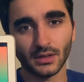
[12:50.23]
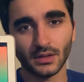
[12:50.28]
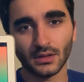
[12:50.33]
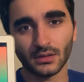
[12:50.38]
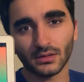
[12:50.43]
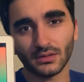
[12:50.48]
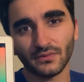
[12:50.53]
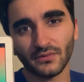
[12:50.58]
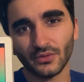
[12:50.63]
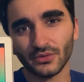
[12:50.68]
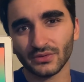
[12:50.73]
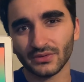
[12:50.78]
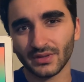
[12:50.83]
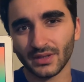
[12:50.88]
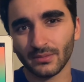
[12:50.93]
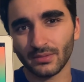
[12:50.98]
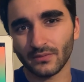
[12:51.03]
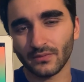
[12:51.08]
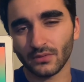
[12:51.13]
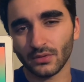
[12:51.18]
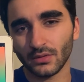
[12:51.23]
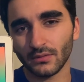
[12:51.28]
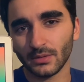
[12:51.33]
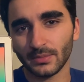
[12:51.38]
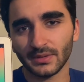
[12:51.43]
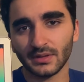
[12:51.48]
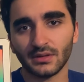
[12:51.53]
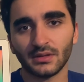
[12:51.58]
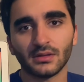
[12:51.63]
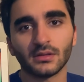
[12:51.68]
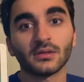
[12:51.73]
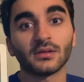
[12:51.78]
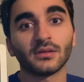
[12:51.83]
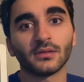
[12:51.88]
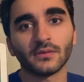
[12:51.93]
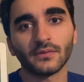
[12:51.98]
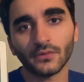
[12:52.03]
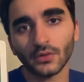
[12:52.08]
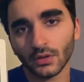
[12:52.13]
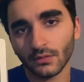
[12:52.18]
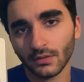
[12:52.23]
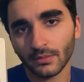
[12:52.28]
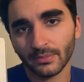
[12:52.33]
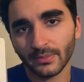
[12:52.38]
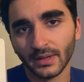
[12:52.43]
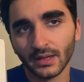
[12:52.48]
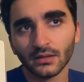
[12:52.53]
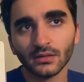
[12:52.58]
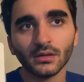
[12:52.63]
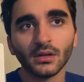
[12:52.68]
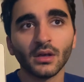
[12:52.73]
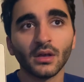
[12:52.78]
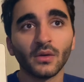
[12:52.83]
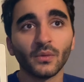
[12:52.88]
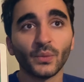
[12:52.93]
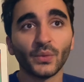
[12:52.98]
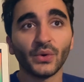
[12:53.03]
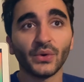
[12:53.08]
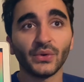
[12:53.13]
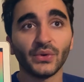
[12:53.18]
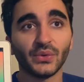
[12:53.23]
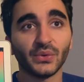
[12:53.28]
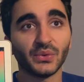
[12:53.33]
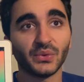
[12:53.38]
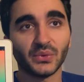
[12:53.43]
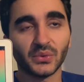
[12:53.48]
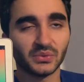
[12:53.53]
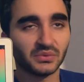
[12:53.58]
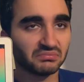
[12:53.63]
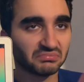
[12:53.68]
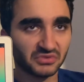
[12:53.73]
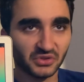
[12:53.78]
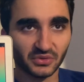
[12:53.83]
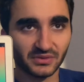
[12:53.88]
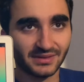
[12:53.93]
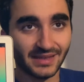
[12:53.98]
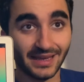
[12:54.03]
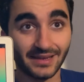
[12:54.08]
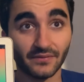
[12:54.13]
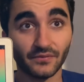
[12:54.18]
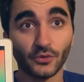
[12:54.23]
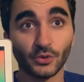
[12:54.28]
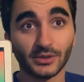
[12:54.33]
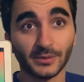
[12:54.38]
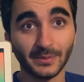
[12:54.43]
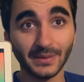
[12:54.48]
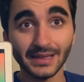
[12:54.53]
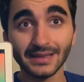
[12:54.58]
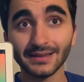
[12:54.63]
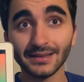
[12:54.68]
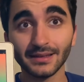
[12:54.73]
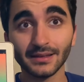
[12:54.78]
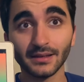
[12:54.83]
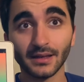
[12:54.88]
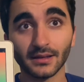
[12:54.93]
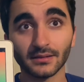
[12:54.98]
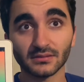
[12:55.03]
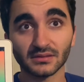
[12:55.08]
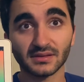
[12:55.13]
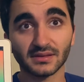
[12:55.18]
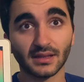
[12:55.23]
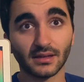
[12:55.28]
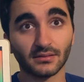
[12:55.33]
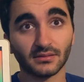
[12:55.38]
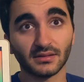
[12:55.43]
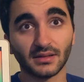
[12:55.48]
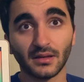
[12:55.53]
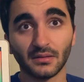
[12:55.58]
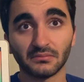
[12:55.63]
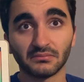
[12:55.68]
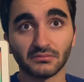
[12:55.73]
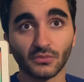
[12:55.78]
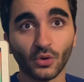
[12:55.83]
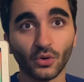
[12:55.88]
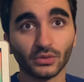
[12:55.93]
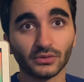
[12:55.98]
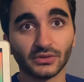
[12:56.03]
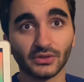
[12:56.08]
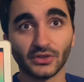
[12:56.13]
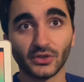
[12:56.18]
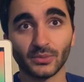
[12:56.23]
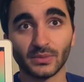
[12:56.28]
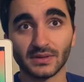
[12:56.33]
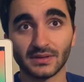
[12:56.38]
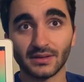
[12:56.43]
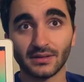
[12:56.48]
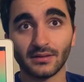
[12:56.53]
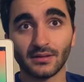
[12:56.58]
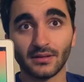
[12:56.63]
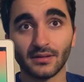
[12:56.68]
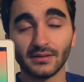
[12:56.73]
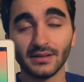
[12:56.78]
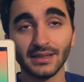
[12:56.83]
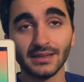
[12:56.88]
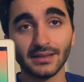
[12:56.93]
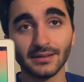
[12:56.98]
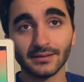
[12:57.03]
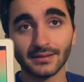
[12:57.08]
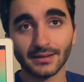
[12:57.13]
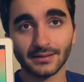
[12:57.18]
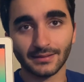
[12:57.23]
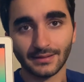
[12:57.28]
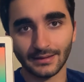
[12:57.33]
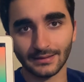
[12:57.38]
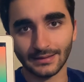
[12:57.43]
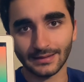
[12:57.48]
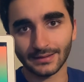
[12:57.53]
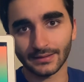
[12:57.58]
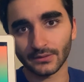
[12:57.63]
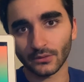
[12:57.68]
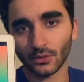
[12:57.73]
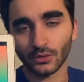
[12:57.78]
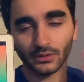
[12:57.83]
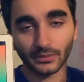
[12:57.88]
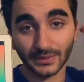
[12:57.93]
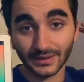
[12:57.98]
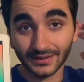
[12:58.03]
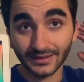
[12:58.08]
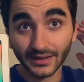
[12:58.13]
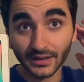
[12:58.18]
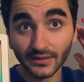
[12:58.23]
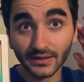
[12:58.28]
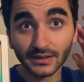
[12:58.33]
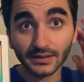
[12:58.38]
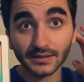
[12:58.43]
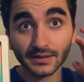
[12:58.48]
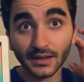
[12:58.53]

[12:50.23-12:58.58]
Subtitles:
The first type of follow-up is the follow-up mail, where you should thank for the meeting and send them all the documents that are needed, that they needed, all the materials,